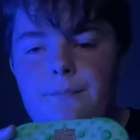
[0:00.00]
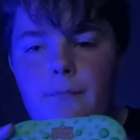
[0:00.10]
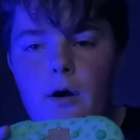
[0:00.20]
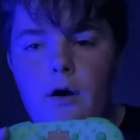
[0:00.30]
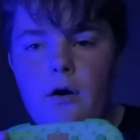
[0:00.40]

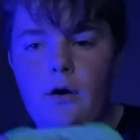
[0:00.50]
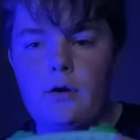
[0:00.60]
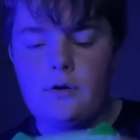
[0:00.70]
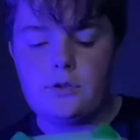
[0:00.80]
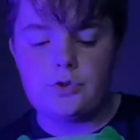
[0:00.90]

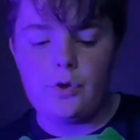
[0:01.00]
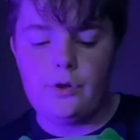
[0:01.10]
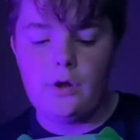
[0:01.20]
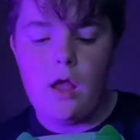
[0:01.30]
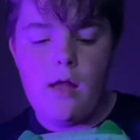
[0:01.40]

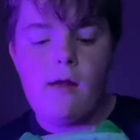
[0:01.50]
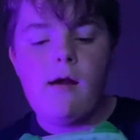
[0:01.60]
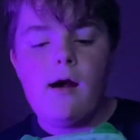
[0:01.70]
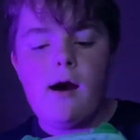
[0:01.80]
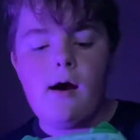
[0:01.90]
controller.
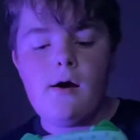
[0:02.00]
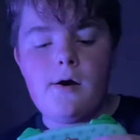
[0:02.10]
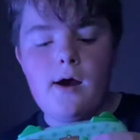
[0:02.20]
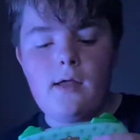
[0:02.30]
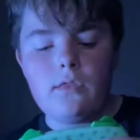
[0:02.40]

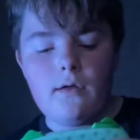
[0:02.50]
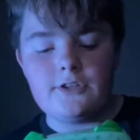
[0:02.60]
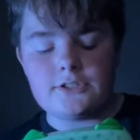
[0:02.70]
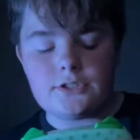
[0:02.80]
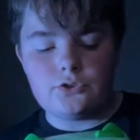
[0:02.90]
I love
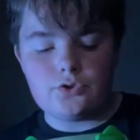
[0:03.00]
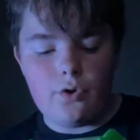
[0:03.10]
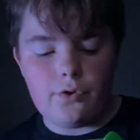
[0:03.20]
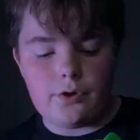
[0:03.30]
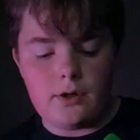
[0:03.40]
this
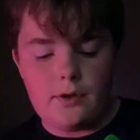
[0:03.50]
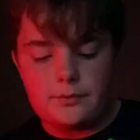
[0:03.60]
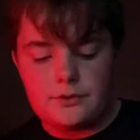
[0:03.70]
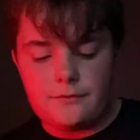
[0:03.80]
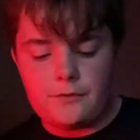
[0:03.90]
controller. It
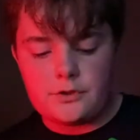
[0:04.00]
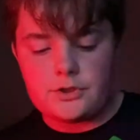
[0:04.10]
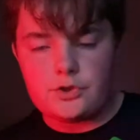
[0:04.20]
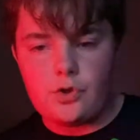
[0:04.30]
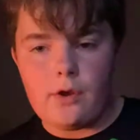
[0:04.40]
was the first
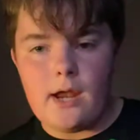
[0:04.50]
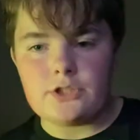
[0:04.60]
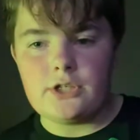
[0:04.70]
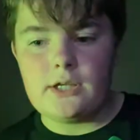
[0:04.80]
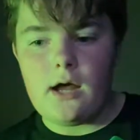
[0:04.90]
controller I
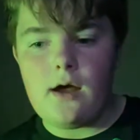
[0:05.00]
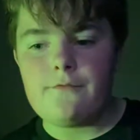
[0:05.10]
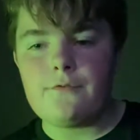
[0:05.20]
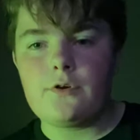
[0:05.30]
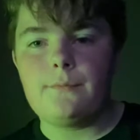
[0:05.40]
actually
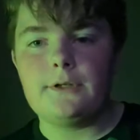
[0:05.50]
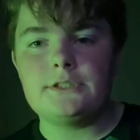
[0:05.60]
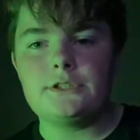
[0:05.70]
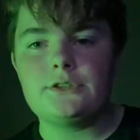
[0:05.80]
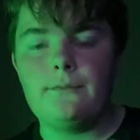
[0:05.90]
got for my
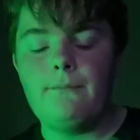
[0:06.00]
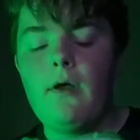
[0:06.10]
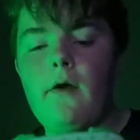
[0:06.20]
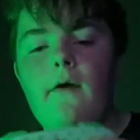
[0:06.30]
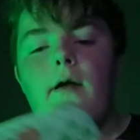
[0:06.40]
system,
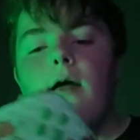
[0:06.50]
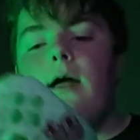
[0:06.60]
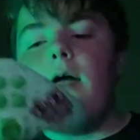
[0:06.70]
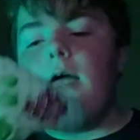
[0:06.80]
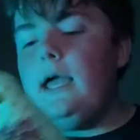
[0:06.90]

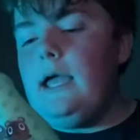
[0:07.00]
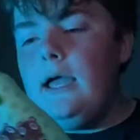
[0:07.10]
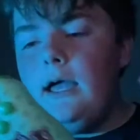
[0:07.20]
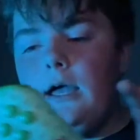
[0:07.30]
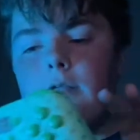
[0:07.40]

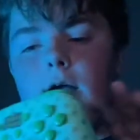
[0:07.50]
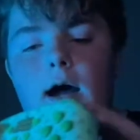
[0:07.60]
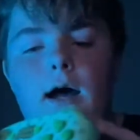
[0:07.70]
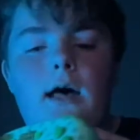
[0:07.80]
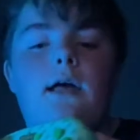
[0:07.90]
and
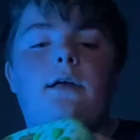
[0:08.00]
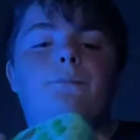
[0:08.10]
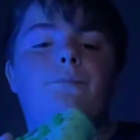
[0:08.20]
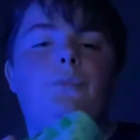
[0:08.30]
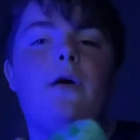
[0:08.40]
I
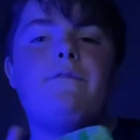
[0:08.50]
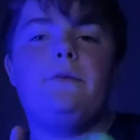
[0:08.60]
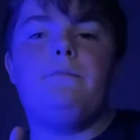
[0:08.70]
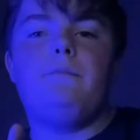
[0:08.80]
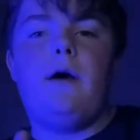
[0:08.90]
love
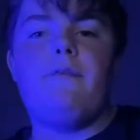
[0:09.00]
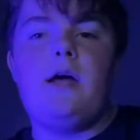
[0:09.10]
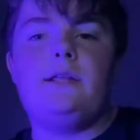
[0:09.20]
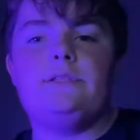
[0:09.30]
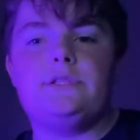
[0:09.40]
it. I've
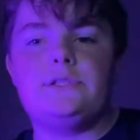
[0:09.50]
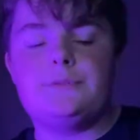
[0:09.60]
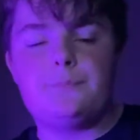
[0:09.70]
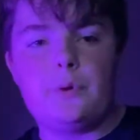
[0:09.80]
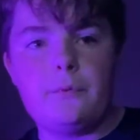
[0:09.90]
had it since
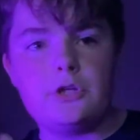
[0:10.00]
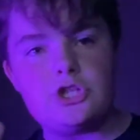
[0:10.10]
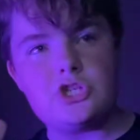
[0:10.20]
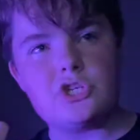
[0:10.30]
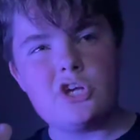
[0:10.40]
pretty
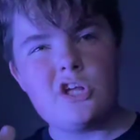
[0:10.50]
much